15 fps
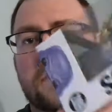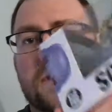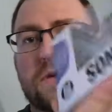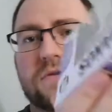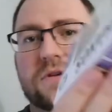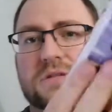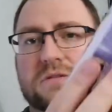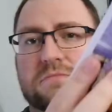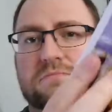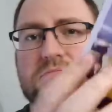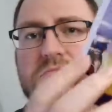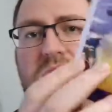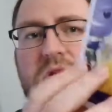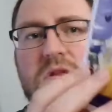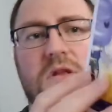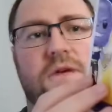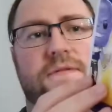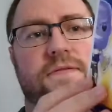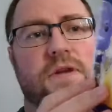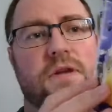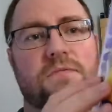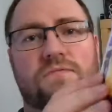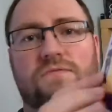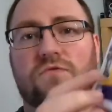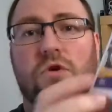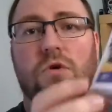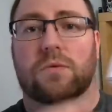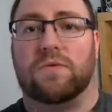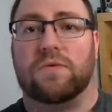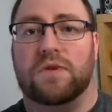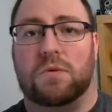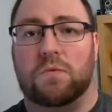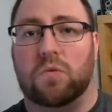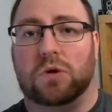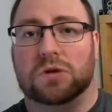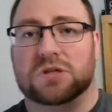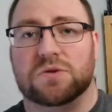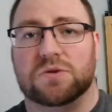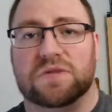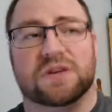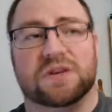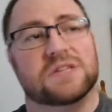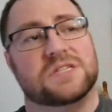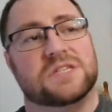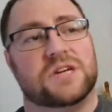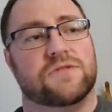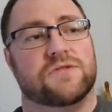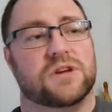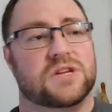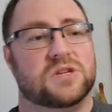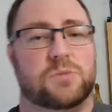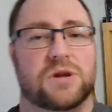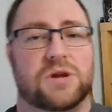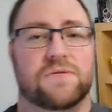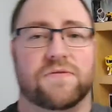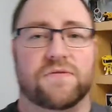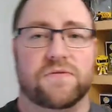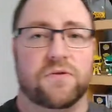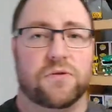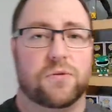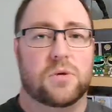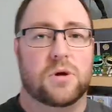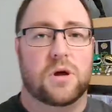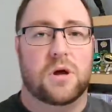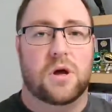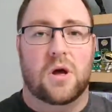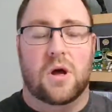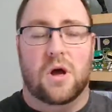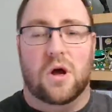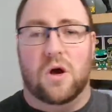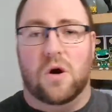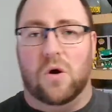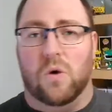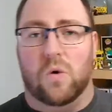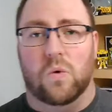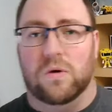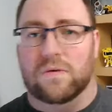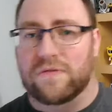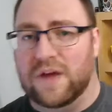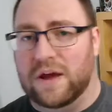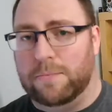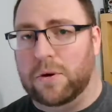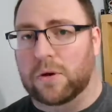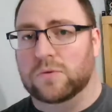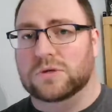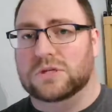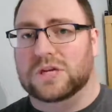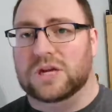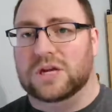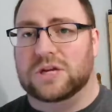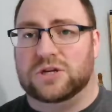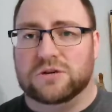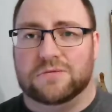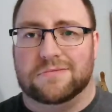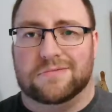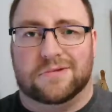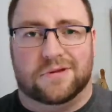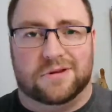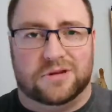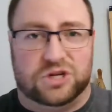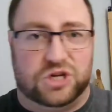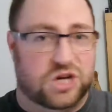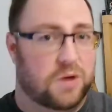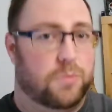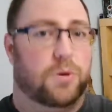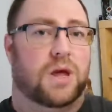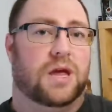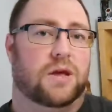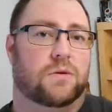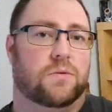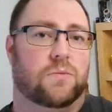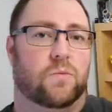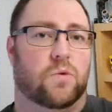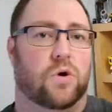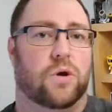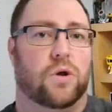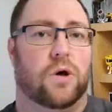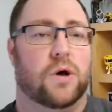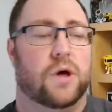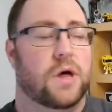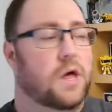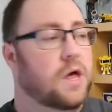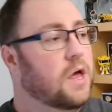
There is nothing wrong with it whatsoever, considering it's been through all of their postage and shipping and whatnot.